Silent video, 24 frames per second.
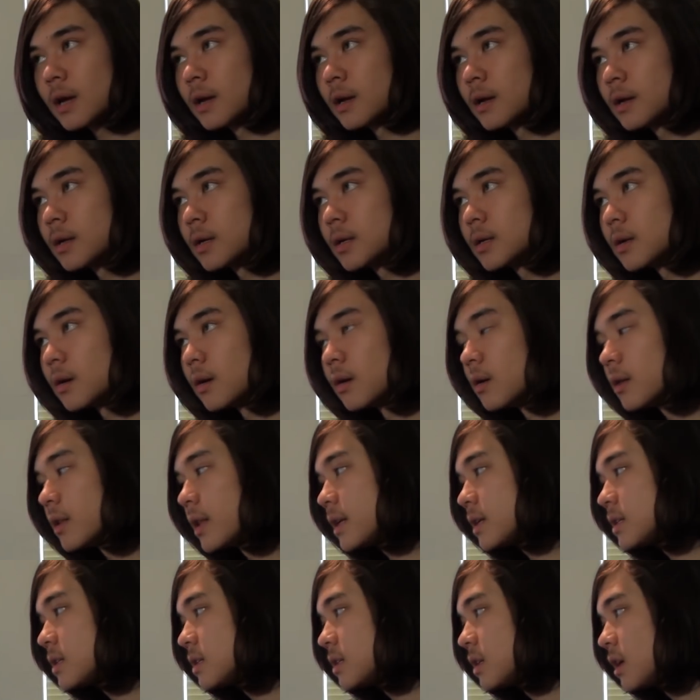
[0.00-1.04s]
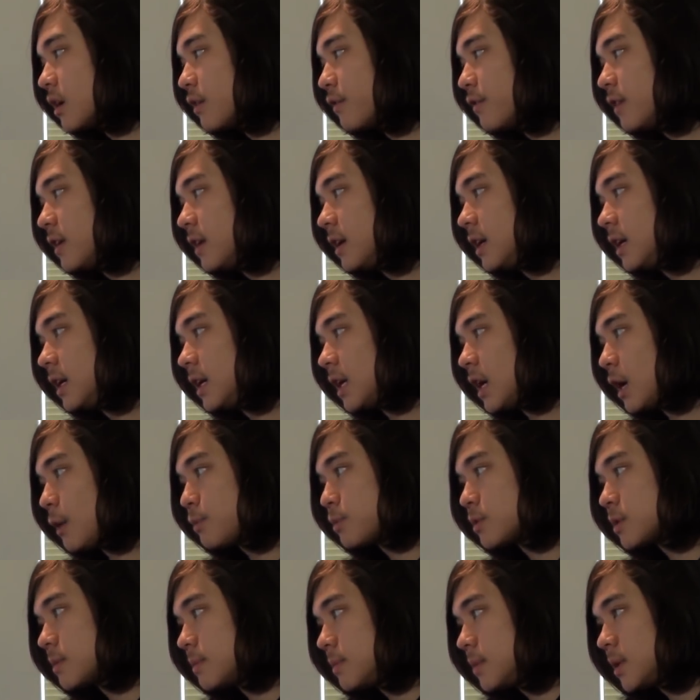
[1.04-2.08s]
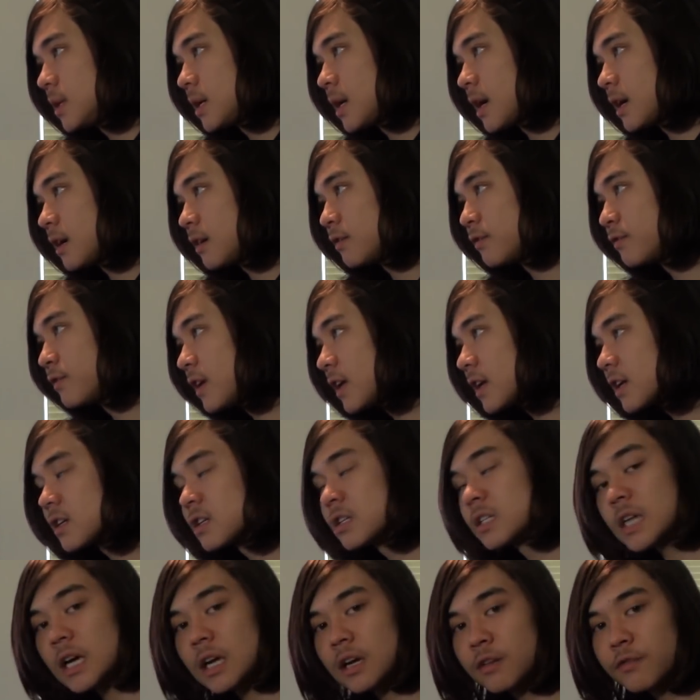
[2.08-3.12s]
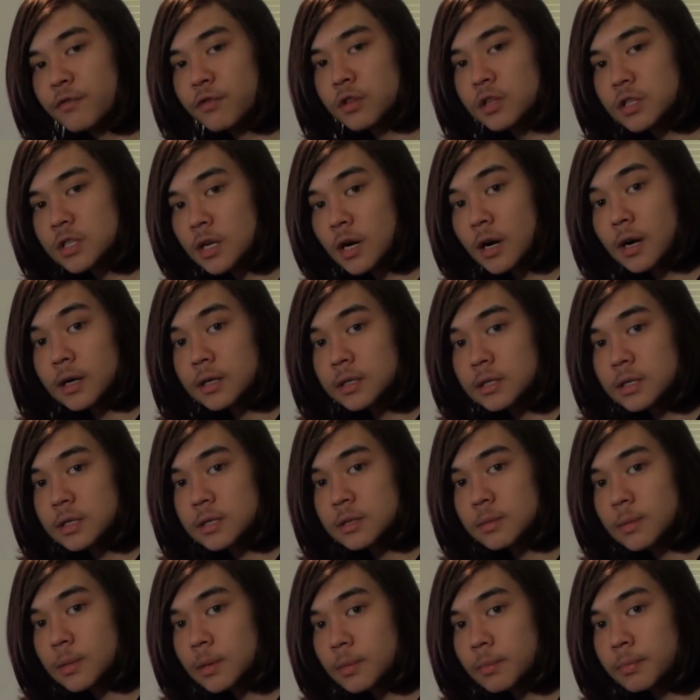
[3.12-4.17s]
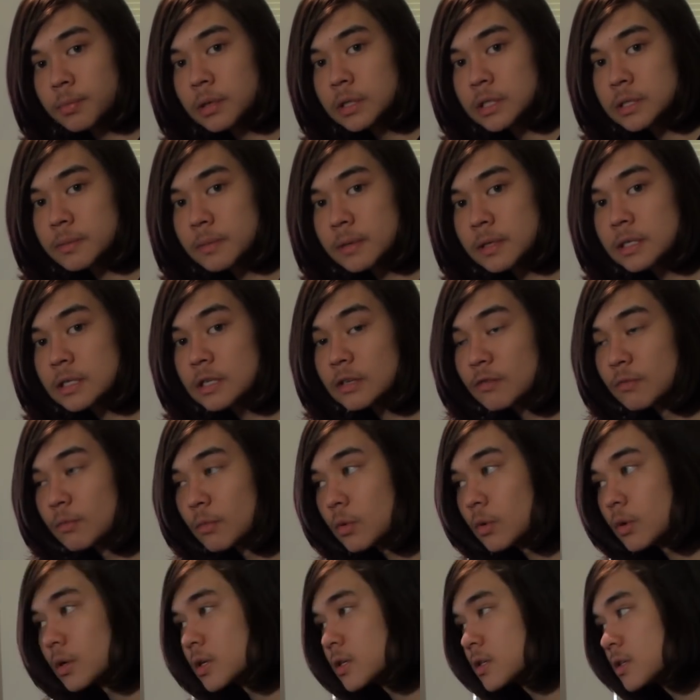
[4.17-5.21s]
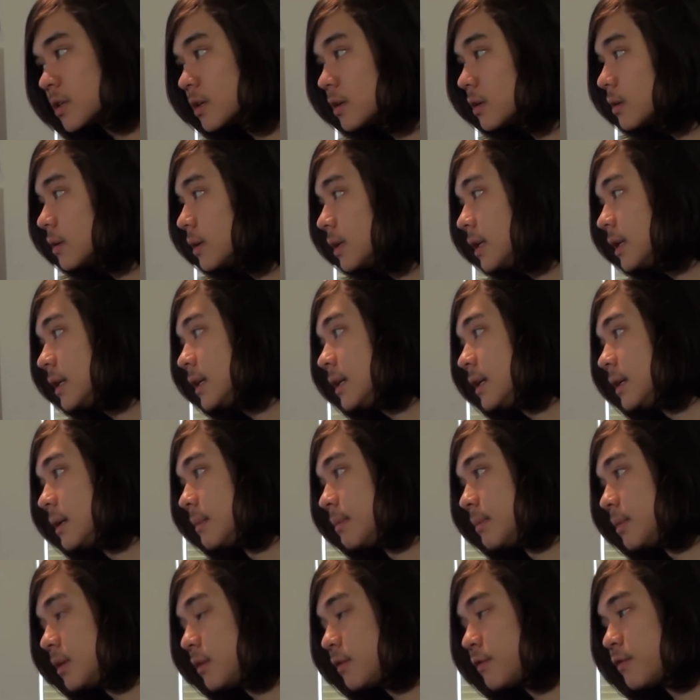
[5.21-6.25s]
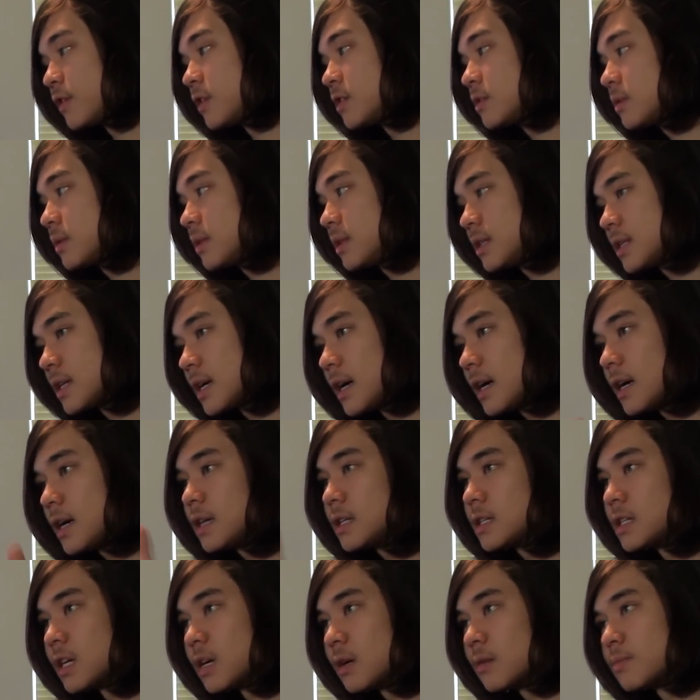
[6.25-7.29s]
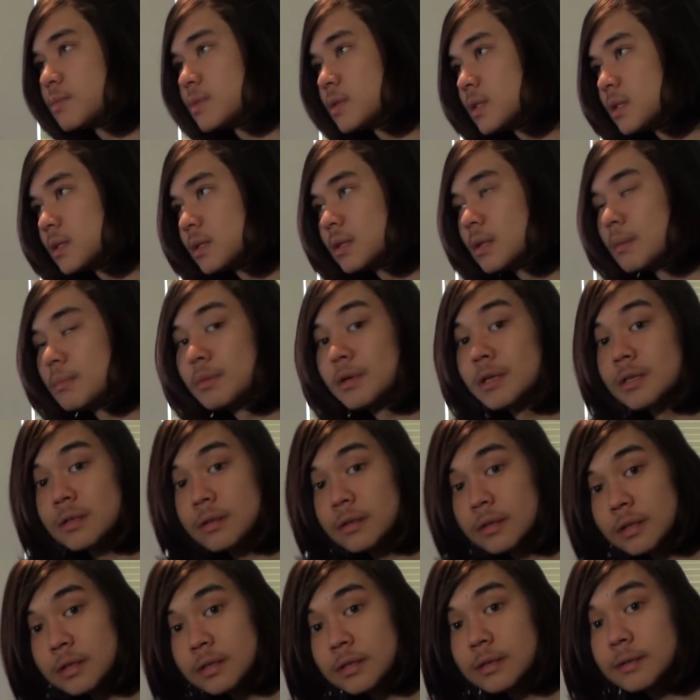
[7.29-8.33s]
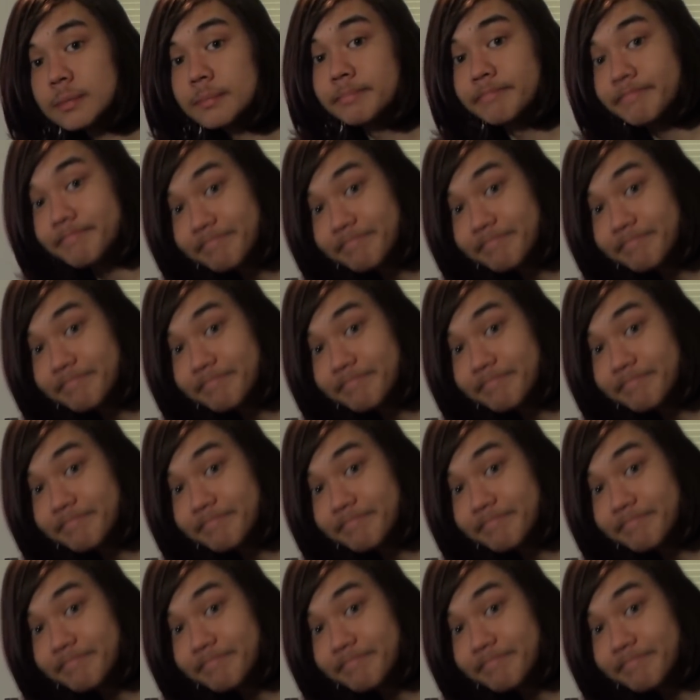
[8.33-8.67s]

and all that stuff, it helps me kind of get excited for these contests more and push myself more. So being friends with these guys helps the business.